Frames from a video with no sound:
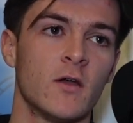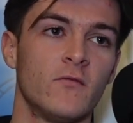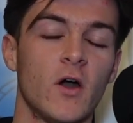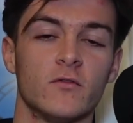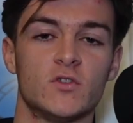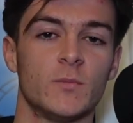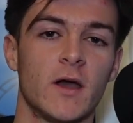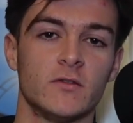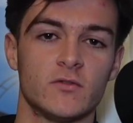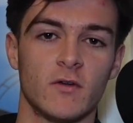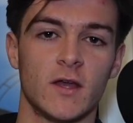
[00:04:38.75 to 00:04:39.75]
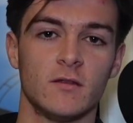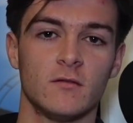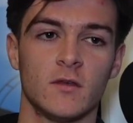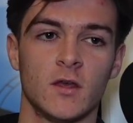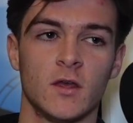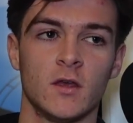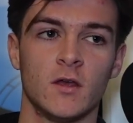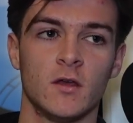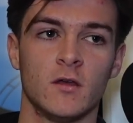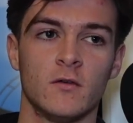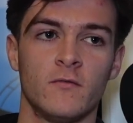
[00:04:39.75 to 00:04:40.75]
£500 of rent,
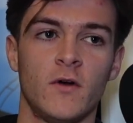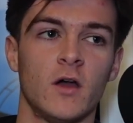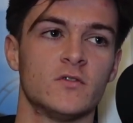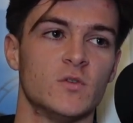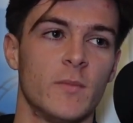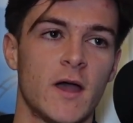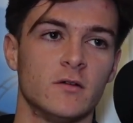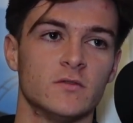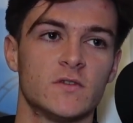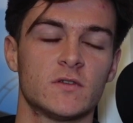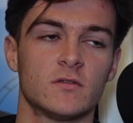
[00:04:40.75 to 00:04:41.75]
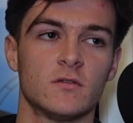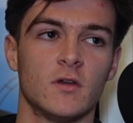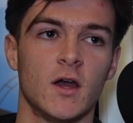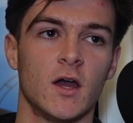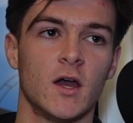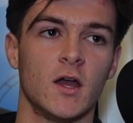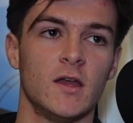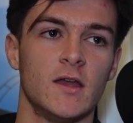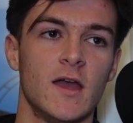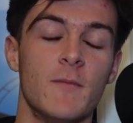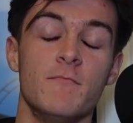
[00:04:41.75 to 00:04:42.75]
£500
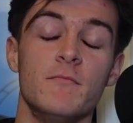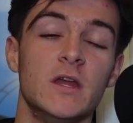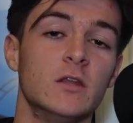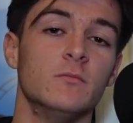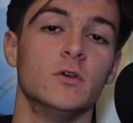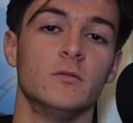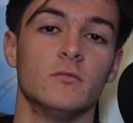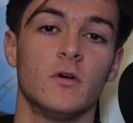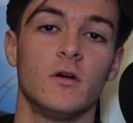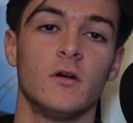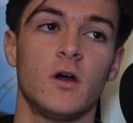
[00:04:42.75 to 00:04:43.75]
a minimum.